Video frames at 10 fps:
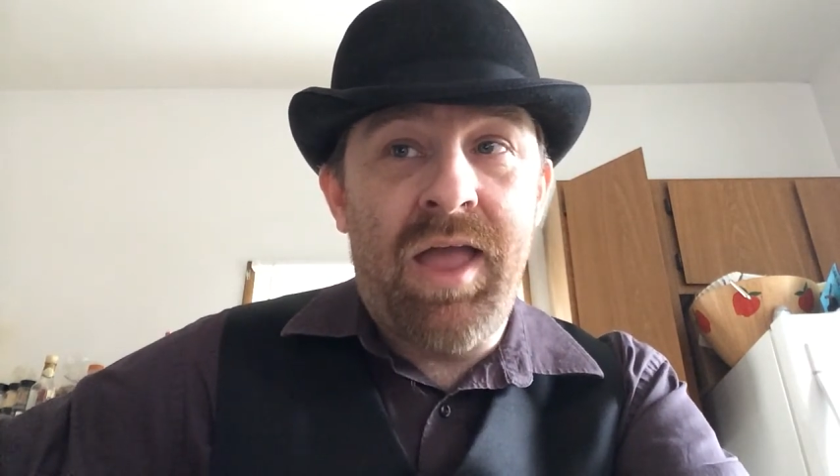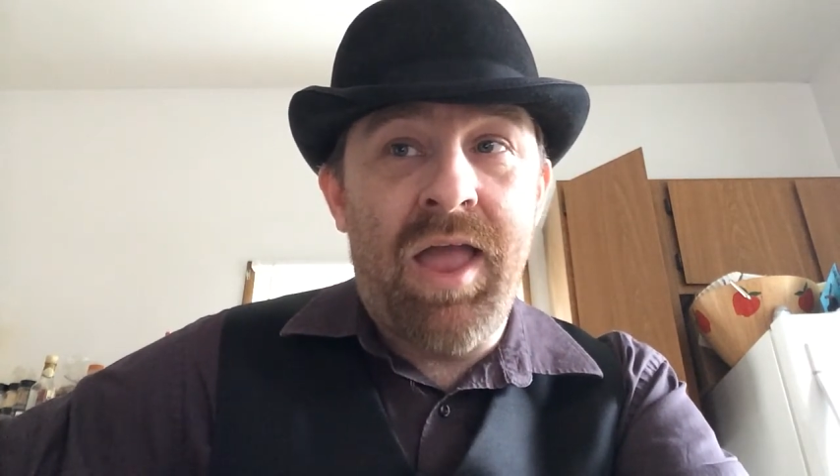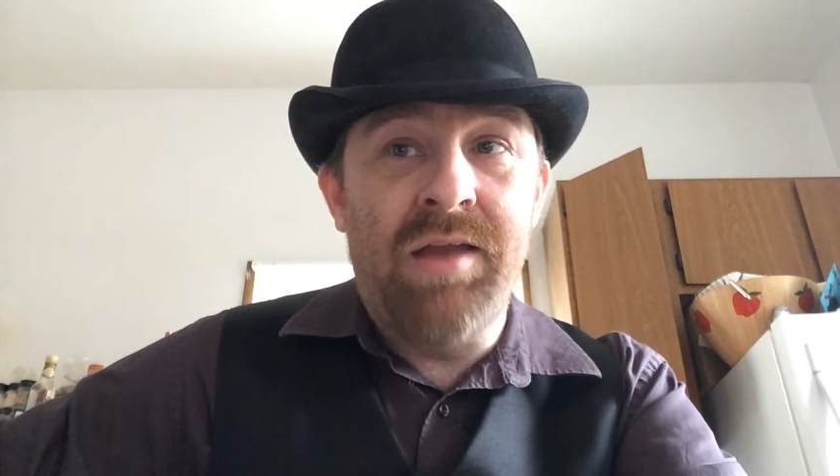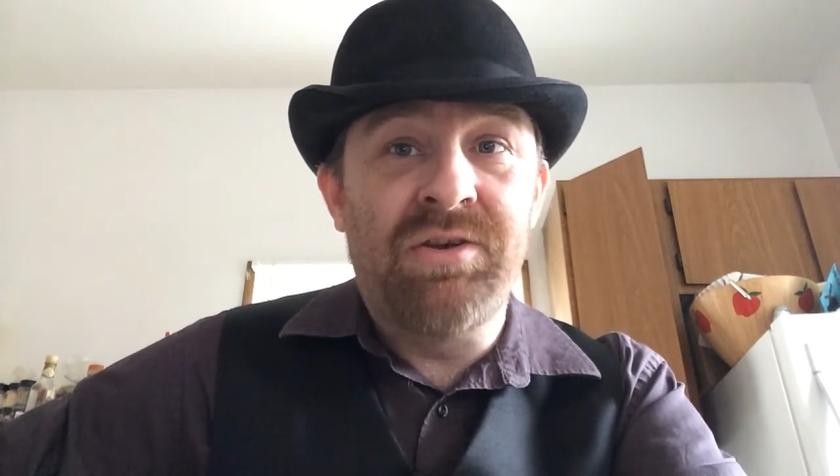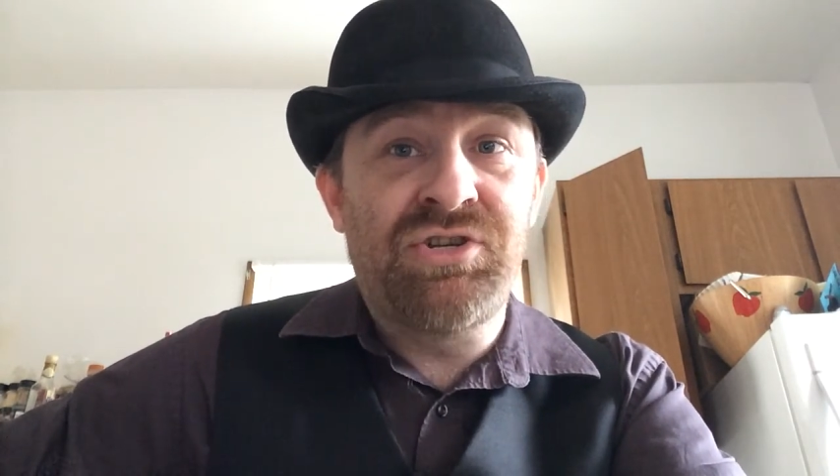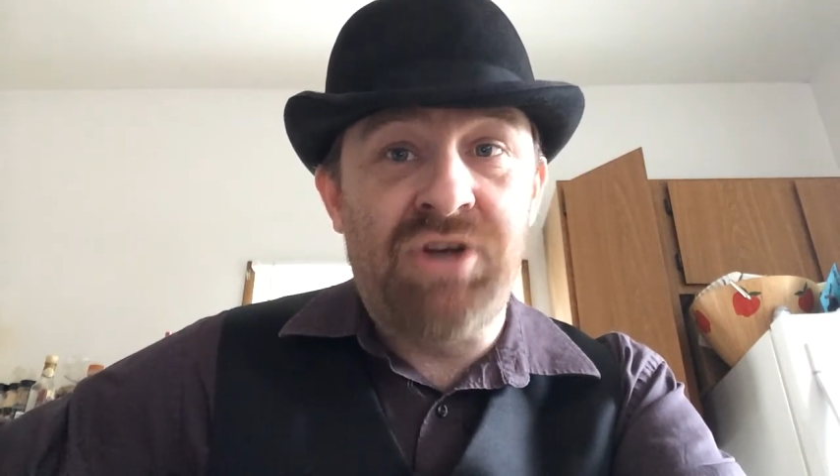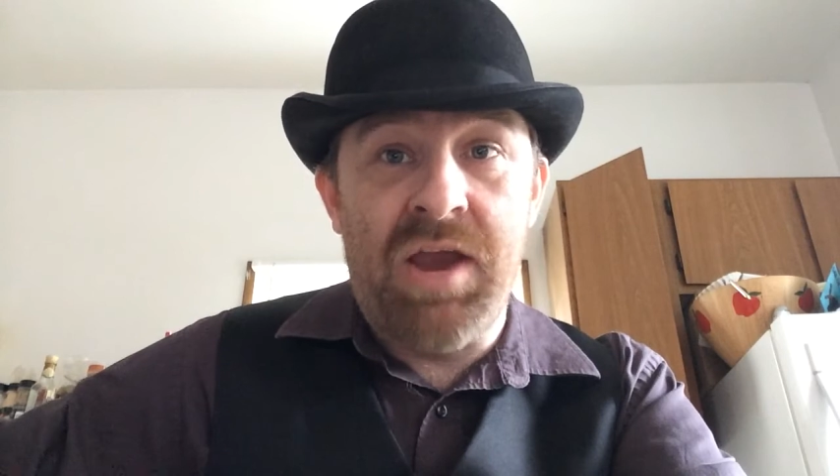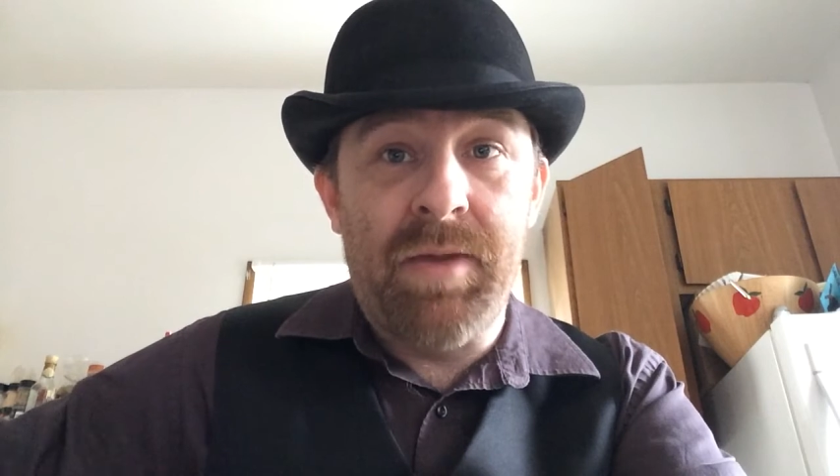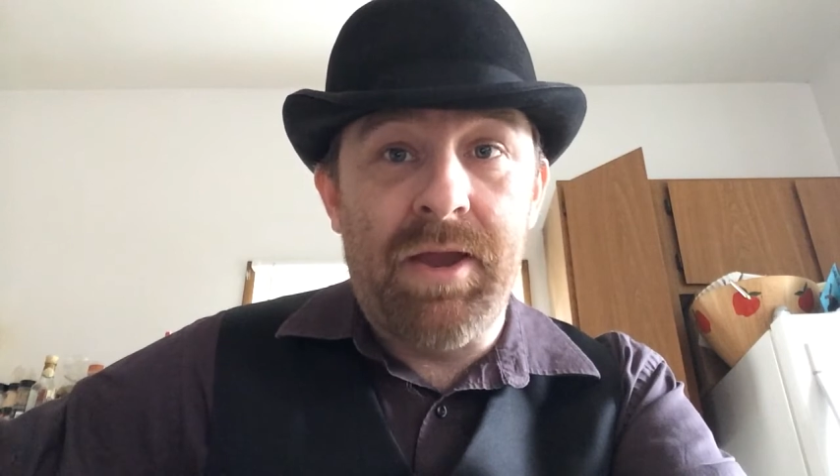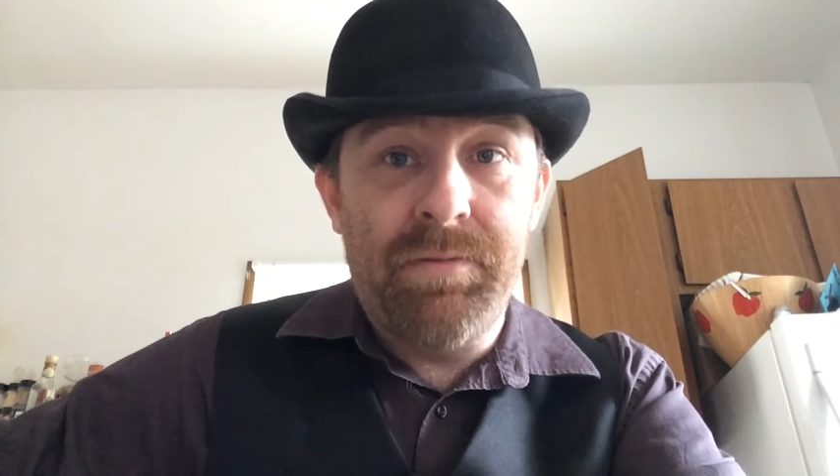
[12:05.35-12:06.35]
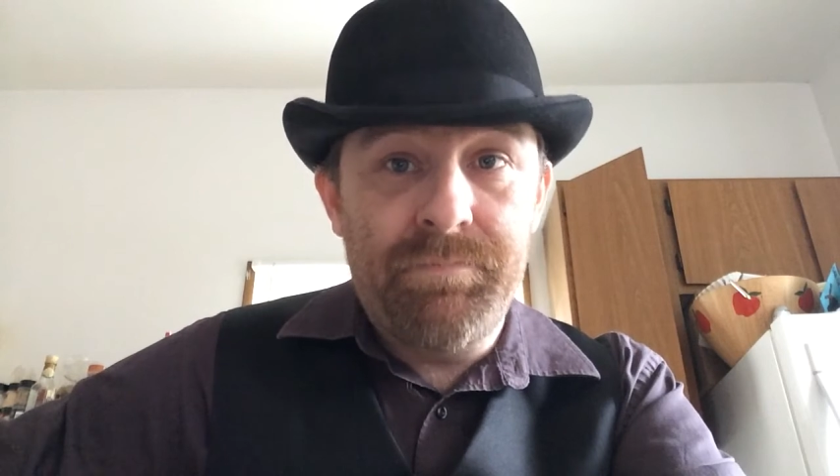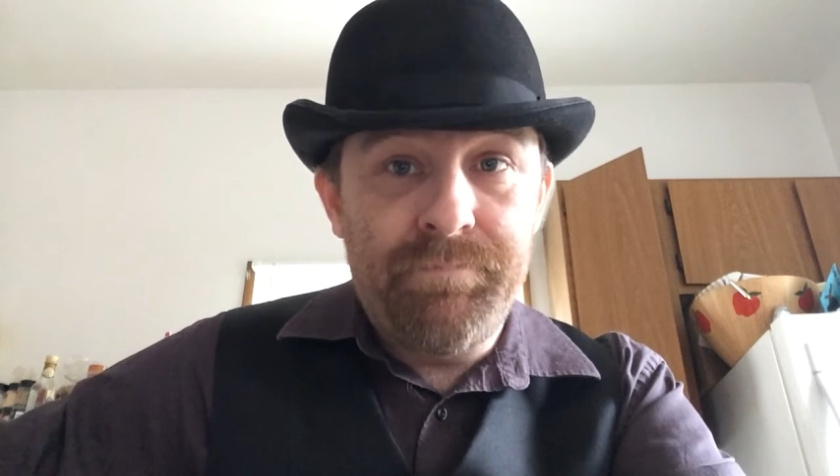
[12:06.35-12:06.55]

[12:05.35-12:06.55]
and shaming.